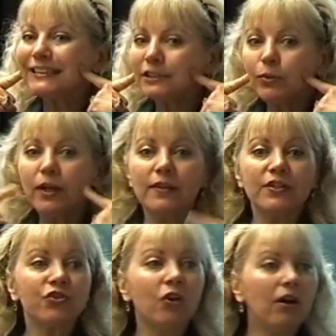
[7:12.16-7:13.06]
One of the
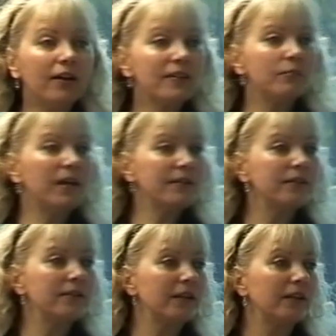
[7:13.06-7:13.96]
strongest
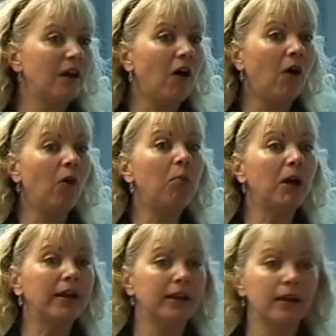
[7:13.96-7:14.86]
muscles in the whole
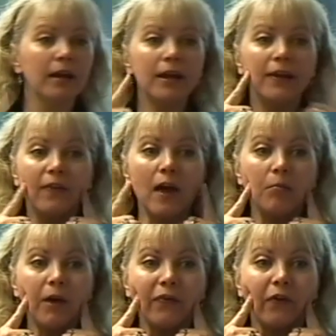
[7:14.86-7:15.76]
body is
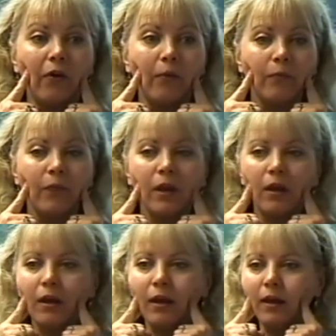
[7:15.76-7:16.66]
that muscle.
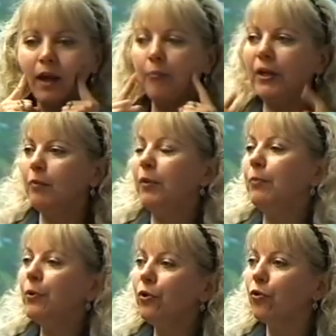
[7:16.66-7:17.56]
How many
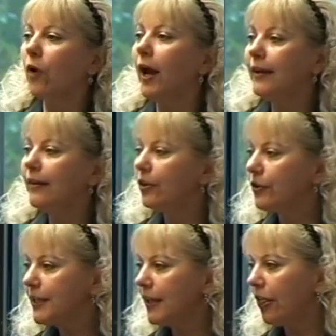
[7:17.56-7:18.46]
people grind their
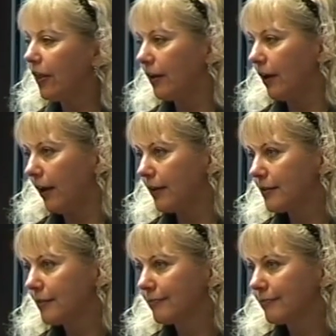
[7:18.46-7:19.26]
teeth at night?